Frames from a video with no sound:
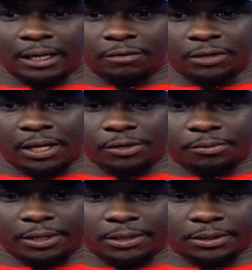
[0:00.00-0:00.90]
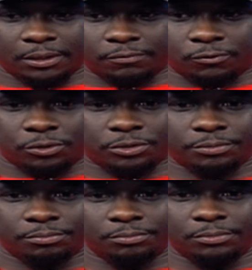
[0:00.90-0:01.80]
kind of an argument, of course,
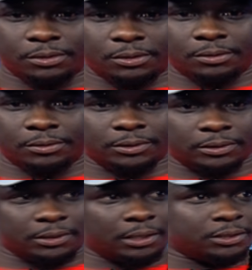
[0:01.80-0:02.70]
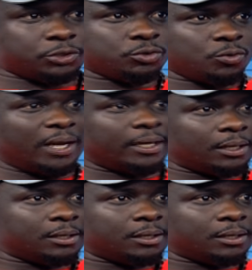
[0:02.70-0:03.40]
ni choose one.